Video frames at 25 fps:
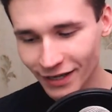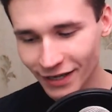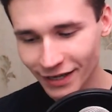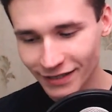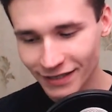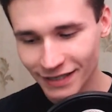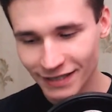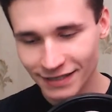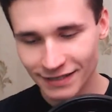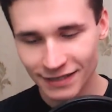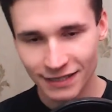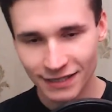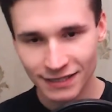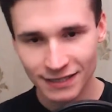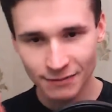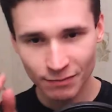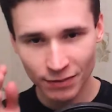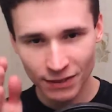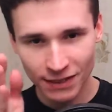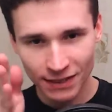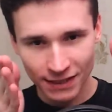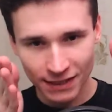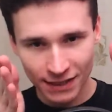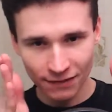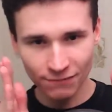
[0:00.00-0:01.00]
it is a
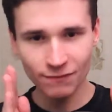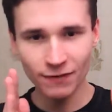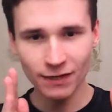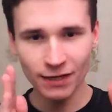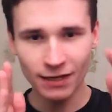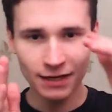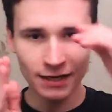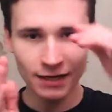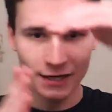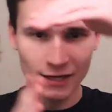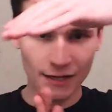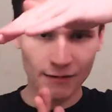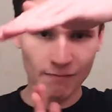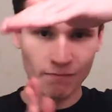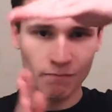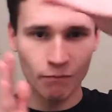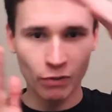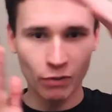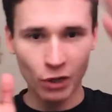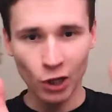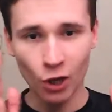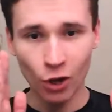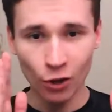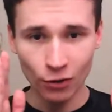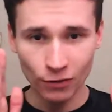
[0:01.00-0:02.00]
specific
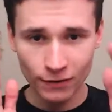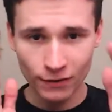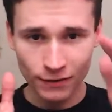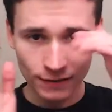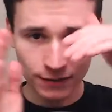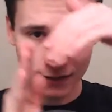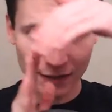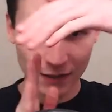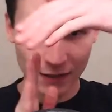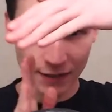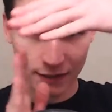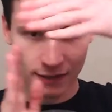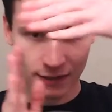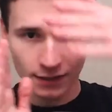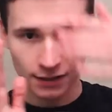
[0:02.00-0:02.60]
blocks